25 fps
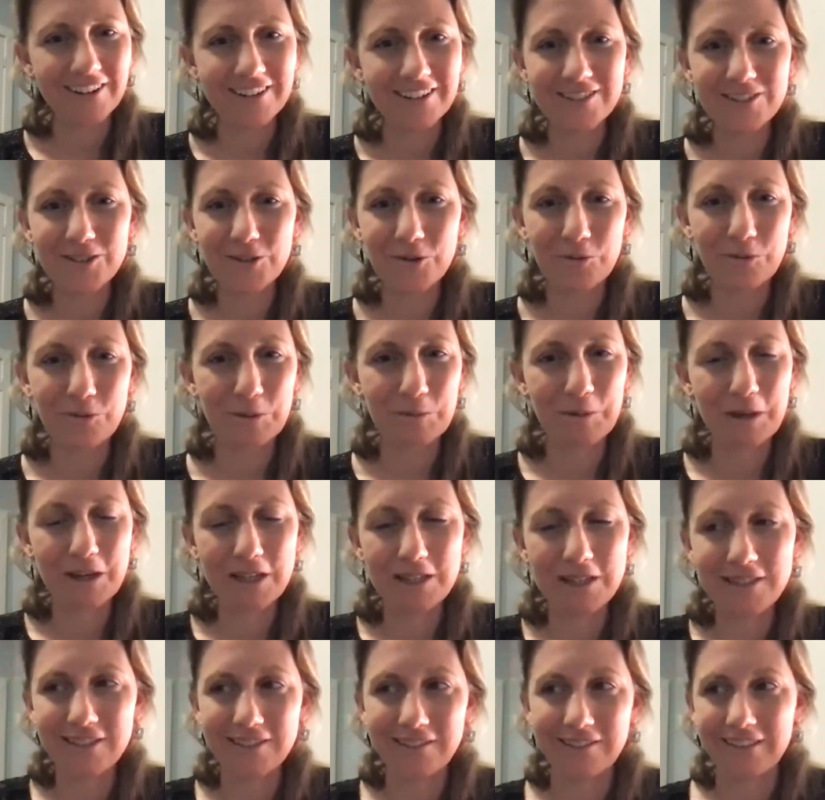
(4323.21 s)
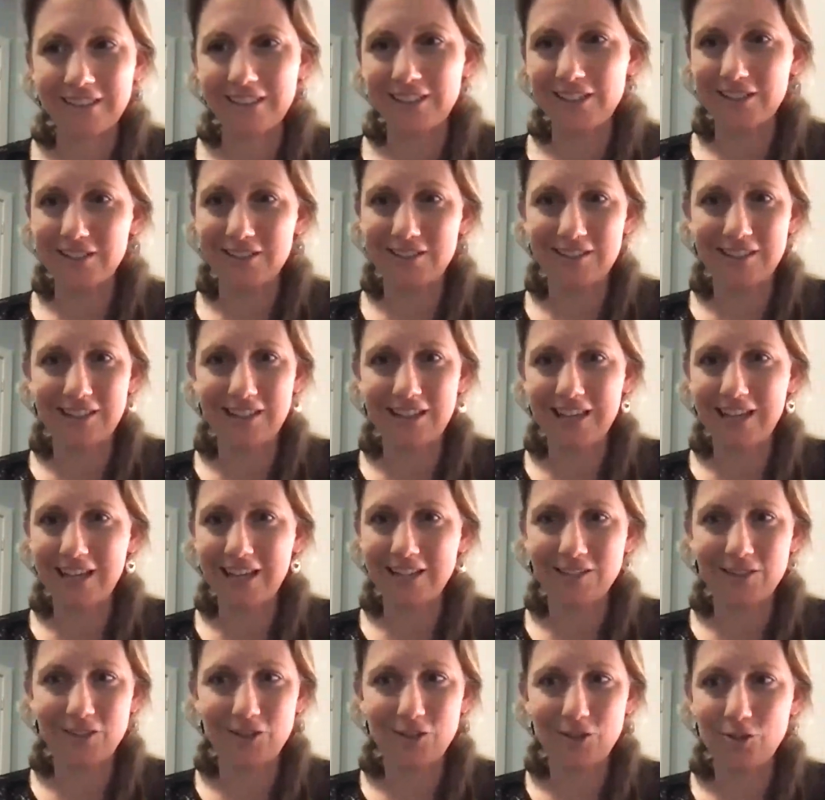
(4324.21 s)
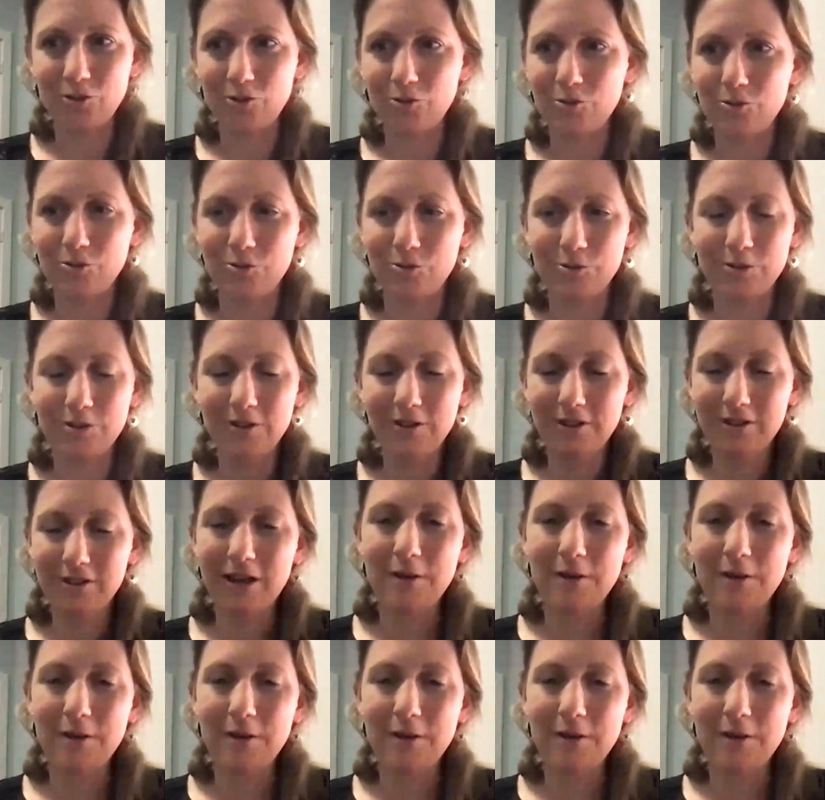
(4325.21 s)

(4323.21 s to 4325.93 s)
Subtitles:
And so we basically he had two,